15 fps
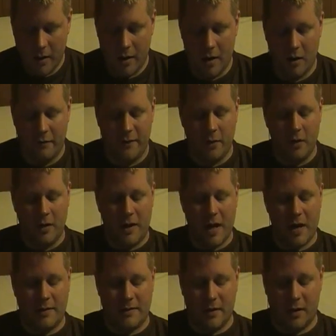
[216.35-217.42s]
You know, if you look
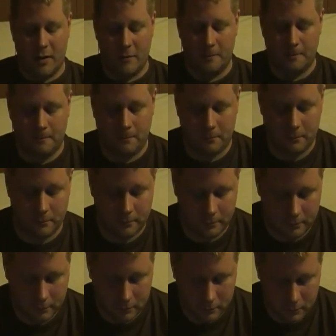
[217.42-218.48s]
at um,
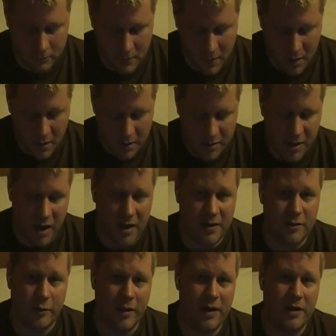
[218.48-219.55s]

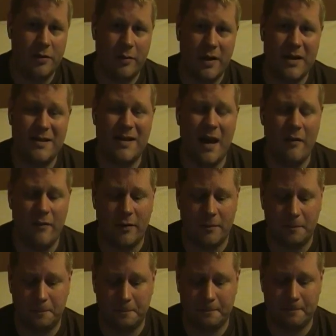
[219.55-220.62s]
John twenty twenty
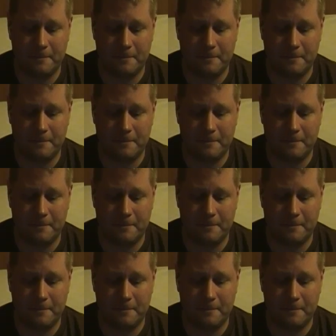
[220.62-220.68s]
seven,